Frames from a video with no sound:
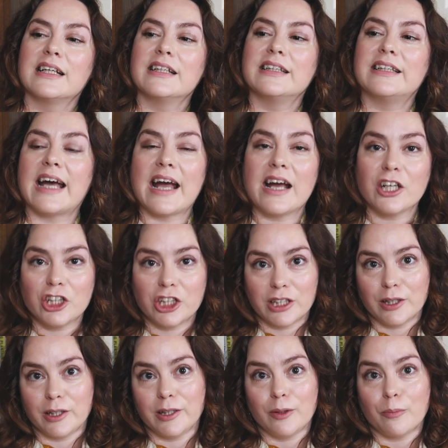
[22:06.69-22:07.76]
there
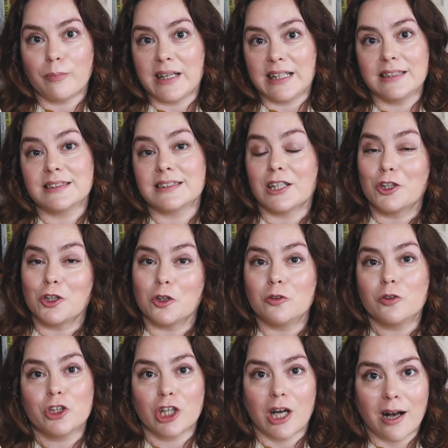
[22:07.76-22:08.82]
she meets an
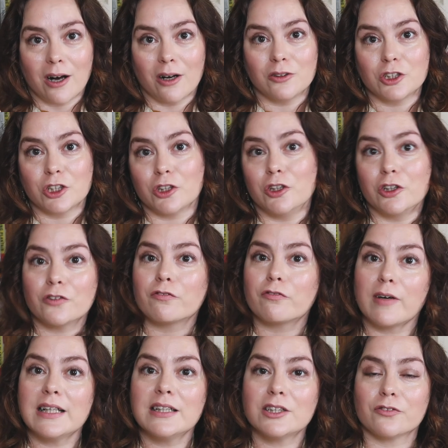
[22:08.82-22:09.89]
old childhood
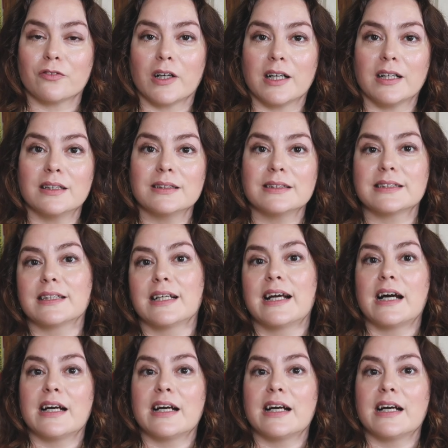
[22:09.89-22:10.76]
friend of hers.